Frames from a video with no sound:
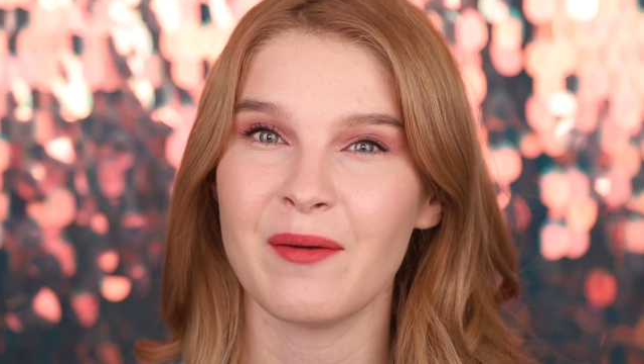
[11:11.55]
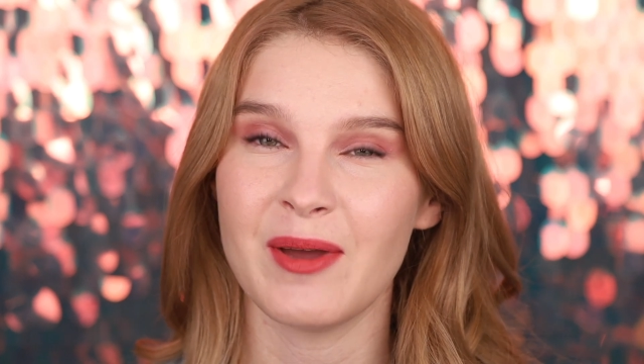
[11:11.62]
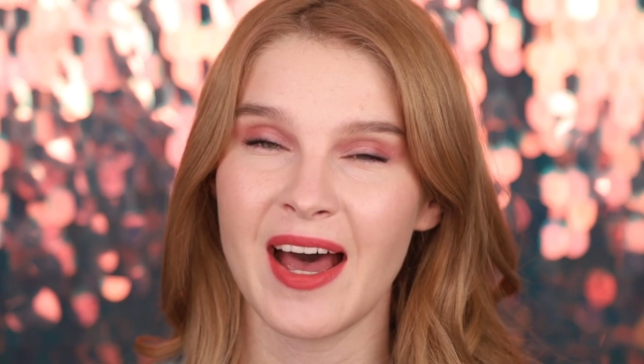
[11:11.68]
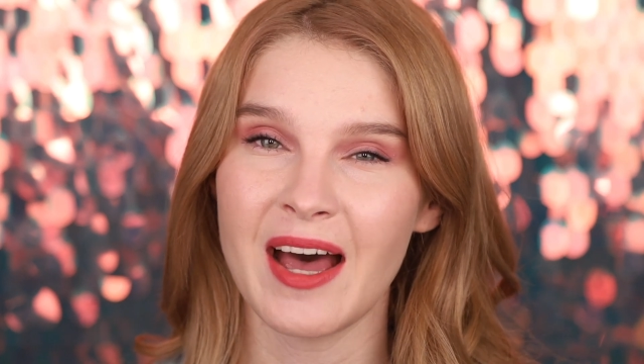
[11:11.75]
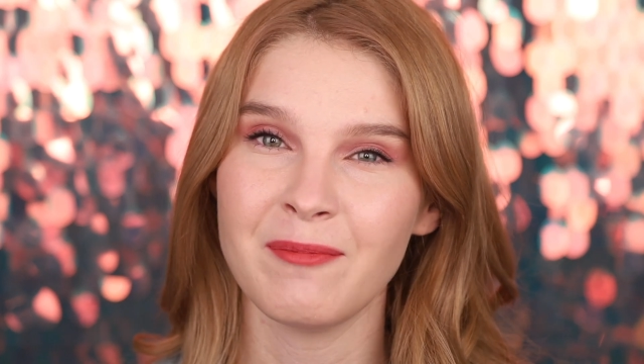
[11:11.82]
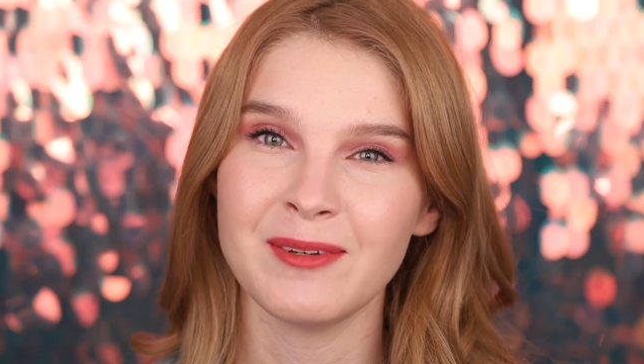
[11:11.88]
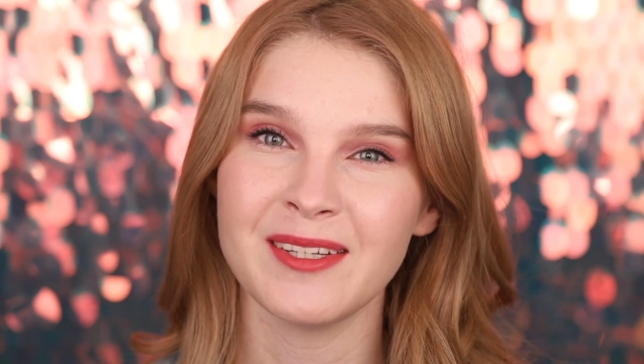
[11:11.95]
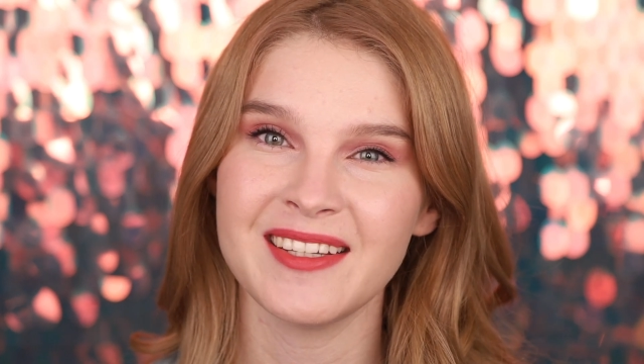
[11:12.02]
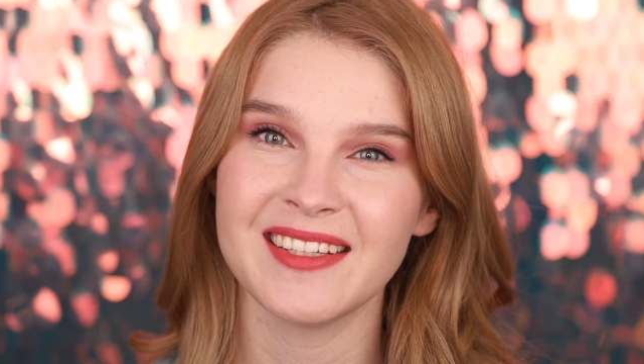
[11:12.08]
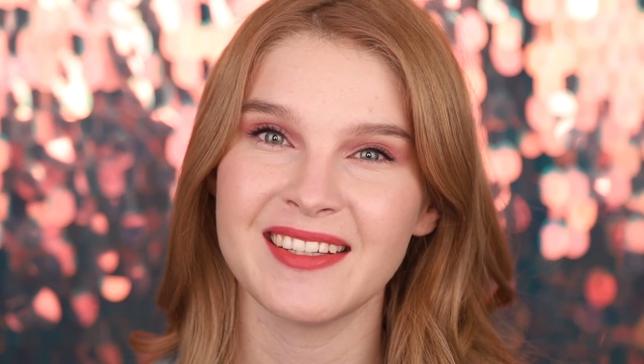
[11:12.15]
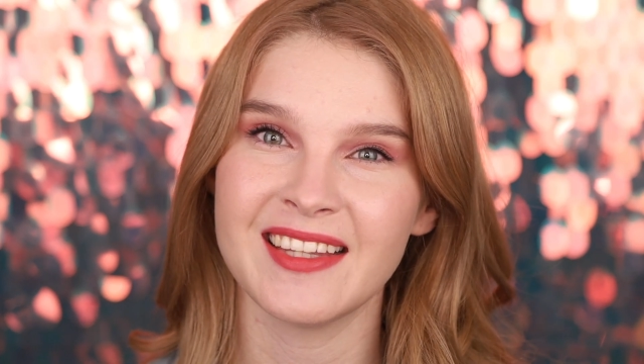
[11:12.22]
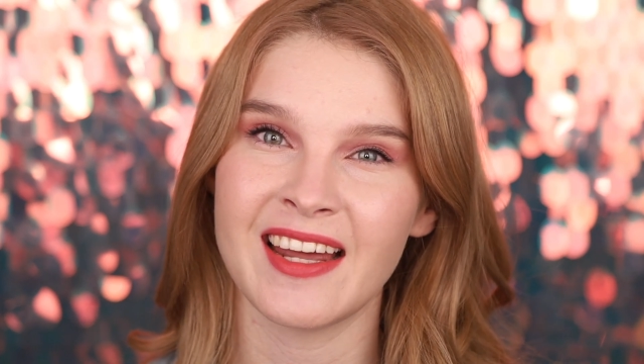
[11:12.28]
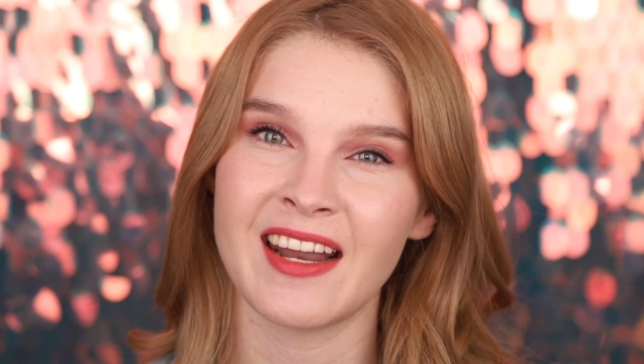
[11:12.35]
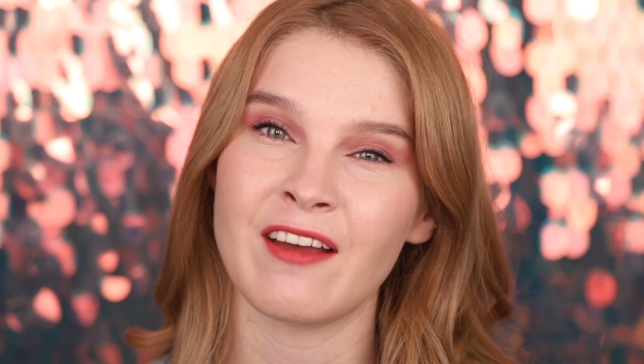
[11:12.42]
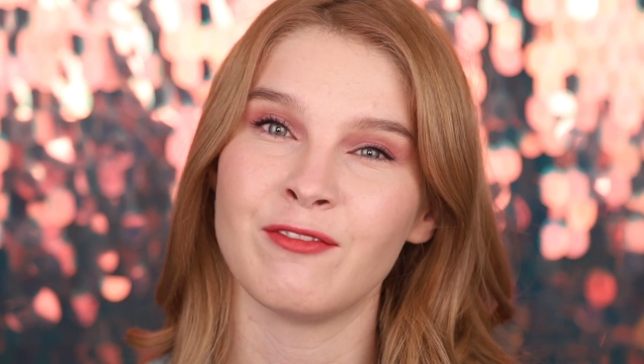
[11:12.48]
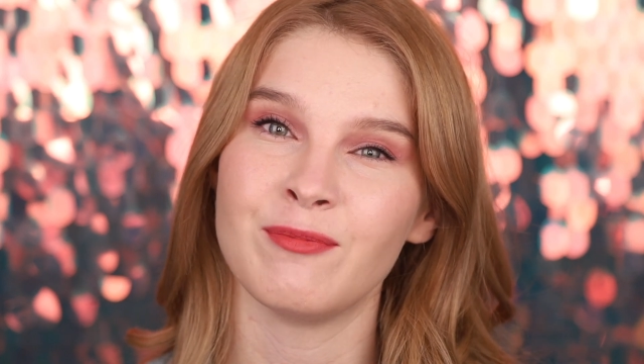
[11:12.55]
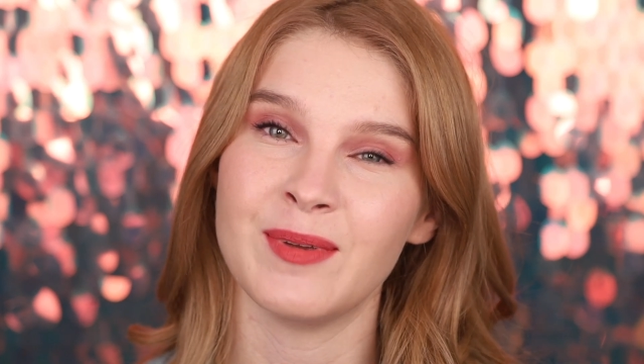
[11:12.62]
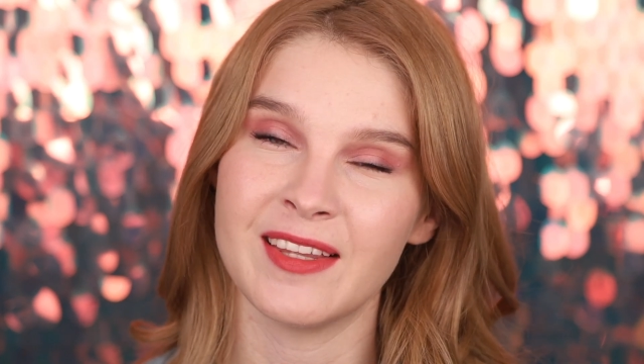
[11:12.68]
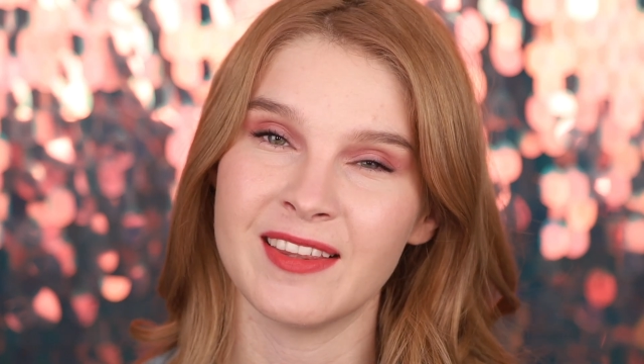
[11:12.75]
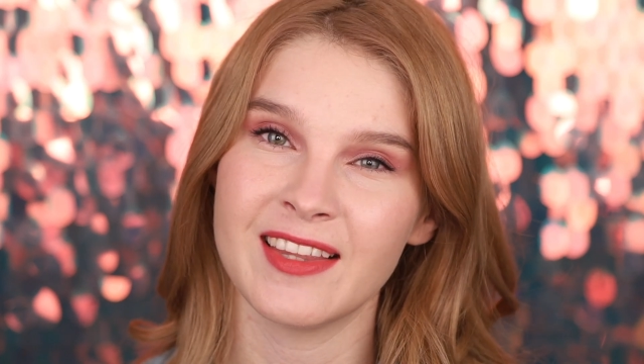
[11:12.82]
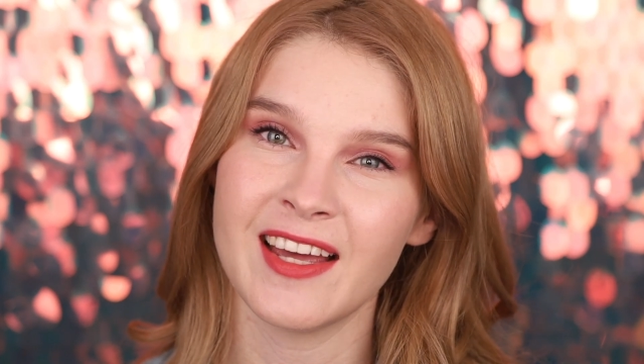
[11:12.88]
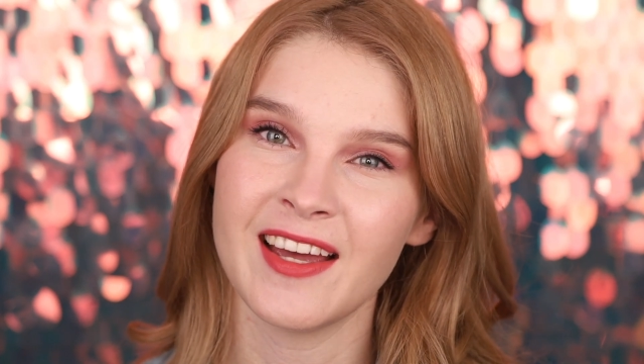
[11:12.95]
I'm happy that I've
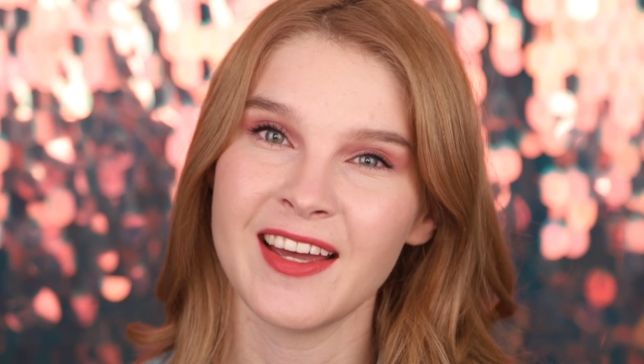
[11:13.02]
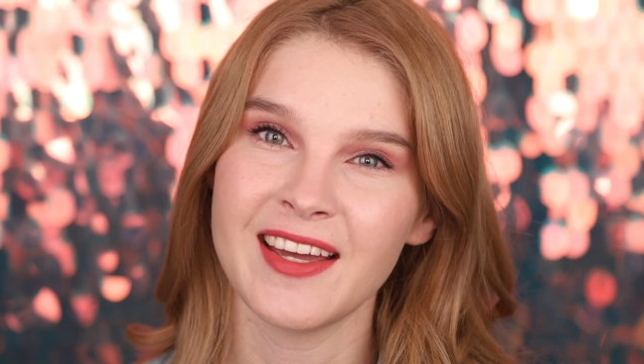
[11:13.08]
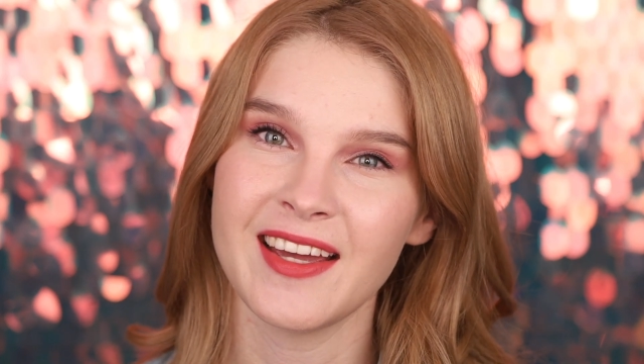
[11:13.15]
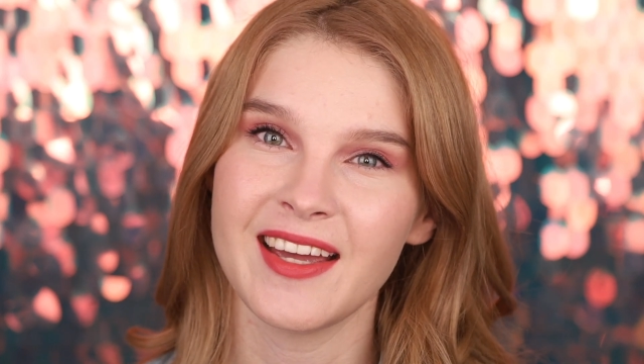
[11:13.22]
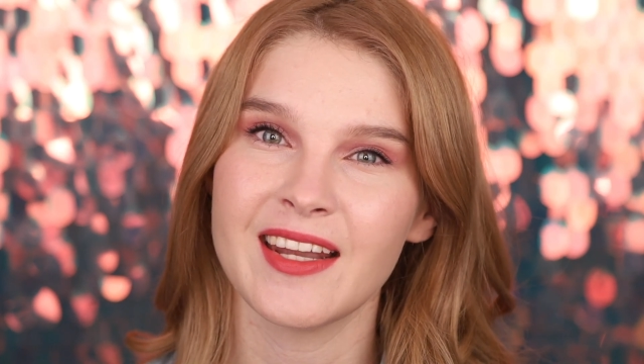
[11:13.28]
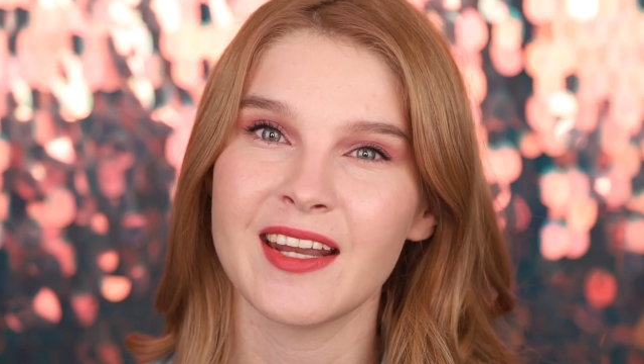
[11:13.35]
been there